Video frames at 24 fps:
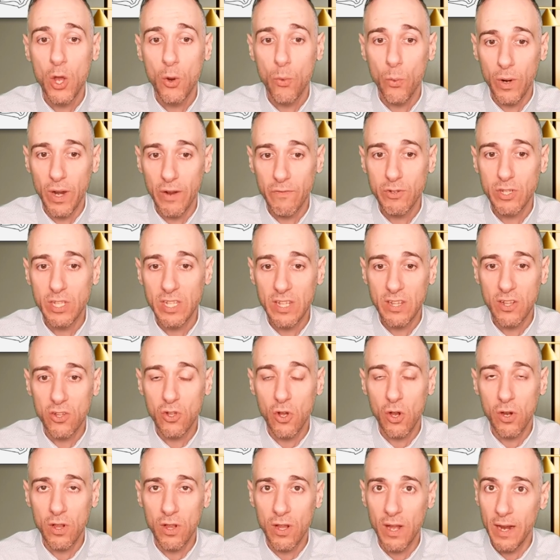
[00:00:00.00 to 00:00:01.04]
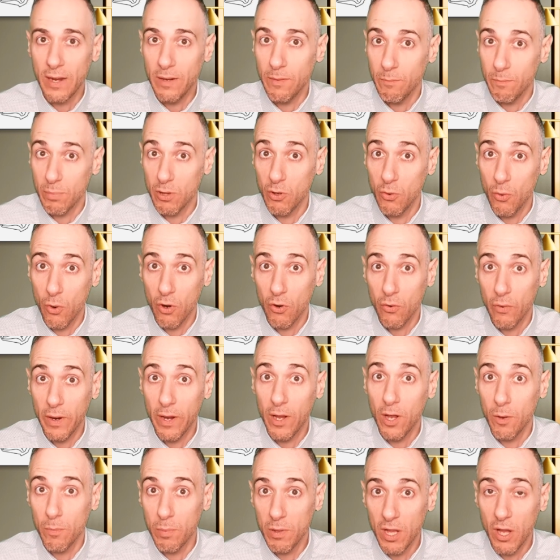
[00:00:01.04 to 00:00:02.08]
Whenever you see the dotted line, blue or
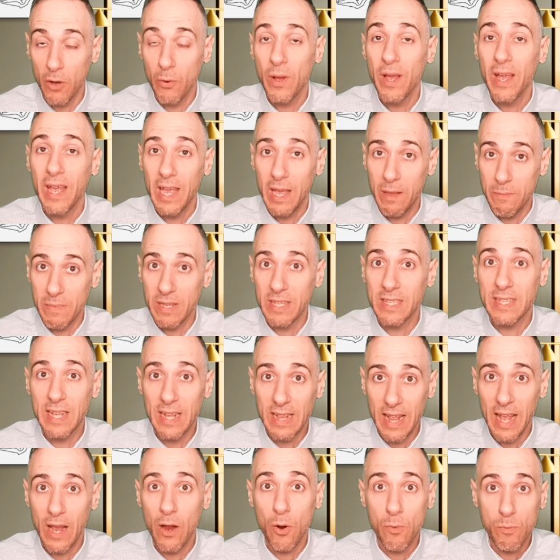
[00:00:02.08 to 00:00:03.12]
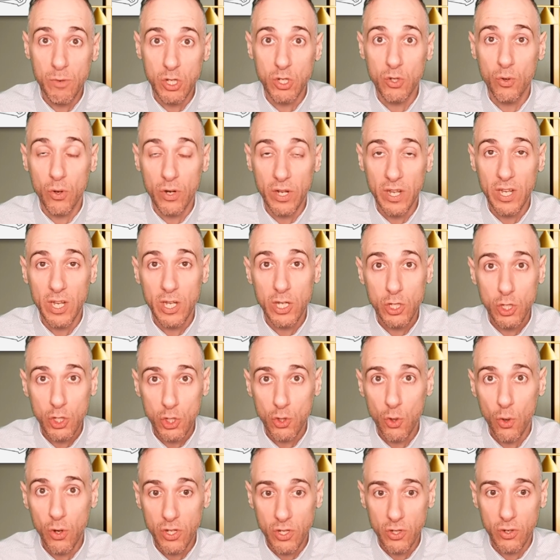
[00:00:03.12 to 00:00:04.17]
green, go below, it means that they are majority
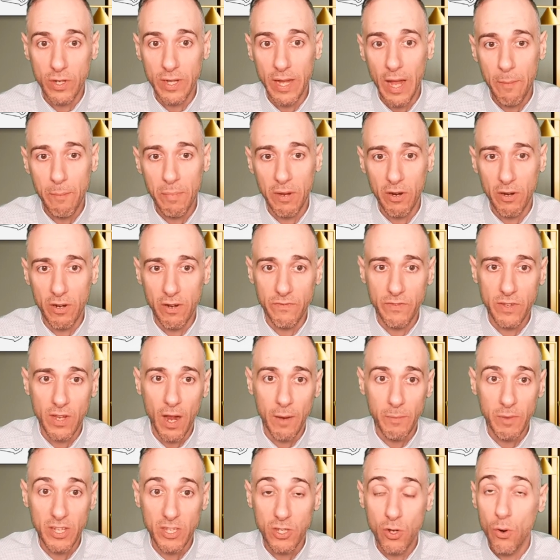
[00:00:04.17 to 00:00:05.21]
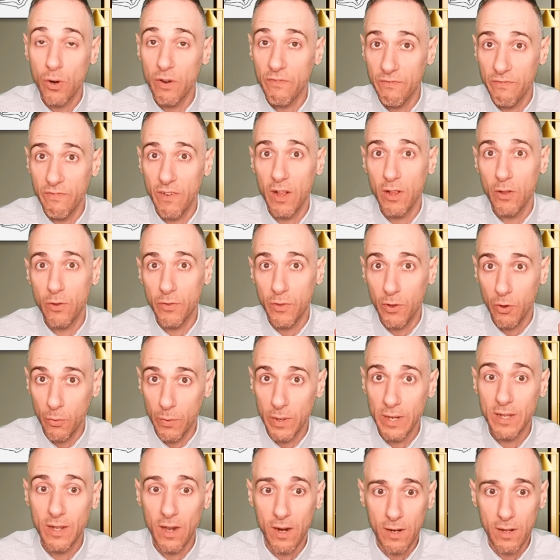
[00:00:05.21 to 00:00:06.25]
short during that period of time. Let's go ahead and follow the
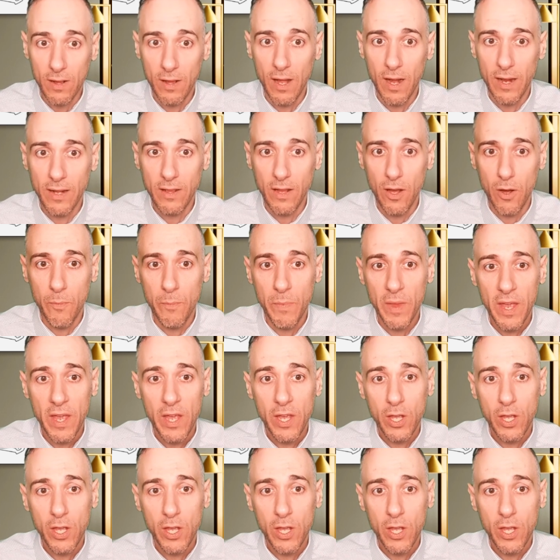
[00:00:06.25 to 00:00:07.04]
green dotted line, though.